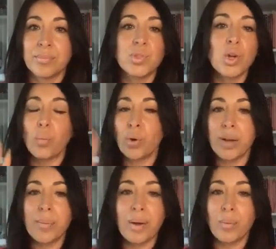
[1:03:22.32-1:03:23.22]
Don't worry
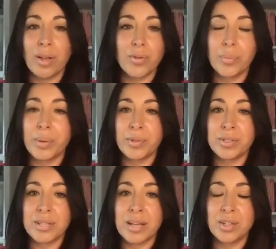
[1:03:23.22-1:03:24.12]
about what other people
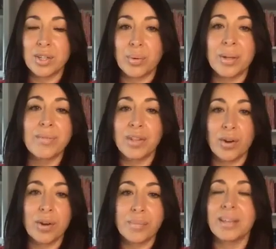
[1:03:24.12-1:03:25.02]
say to do, even though
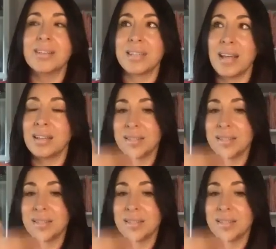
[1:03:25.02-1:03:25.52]
I'm like saying,